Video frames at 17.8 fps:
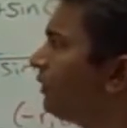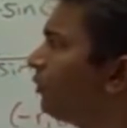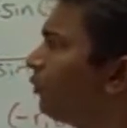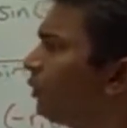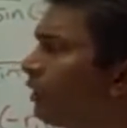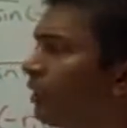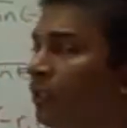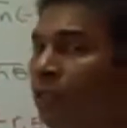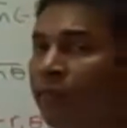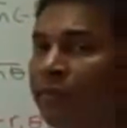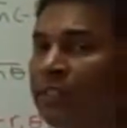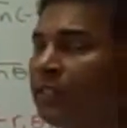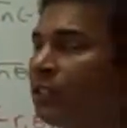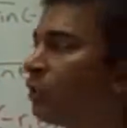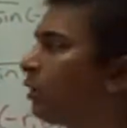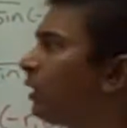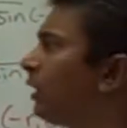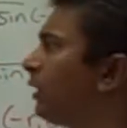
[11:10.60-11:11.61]
We can however
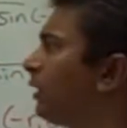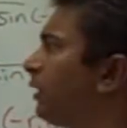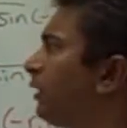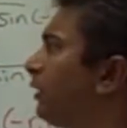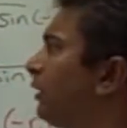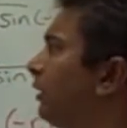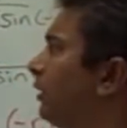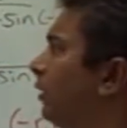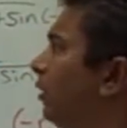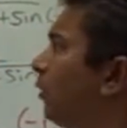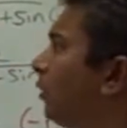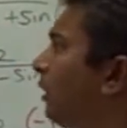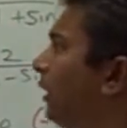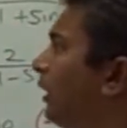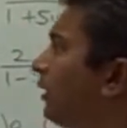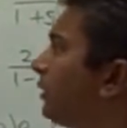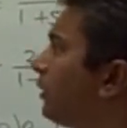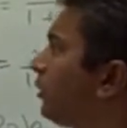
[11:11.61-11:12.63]
try our
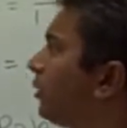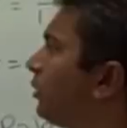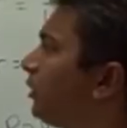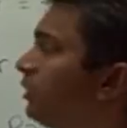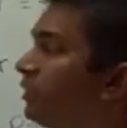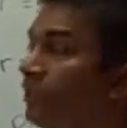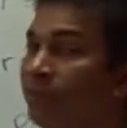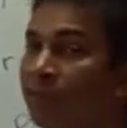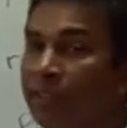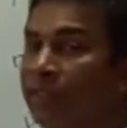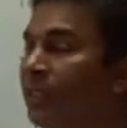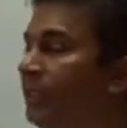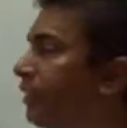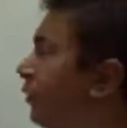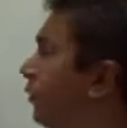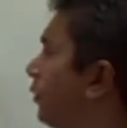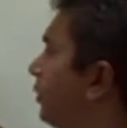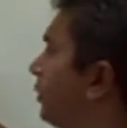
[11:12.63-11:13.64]
alternative to
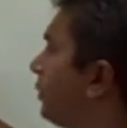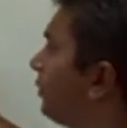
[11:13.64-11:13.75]
test for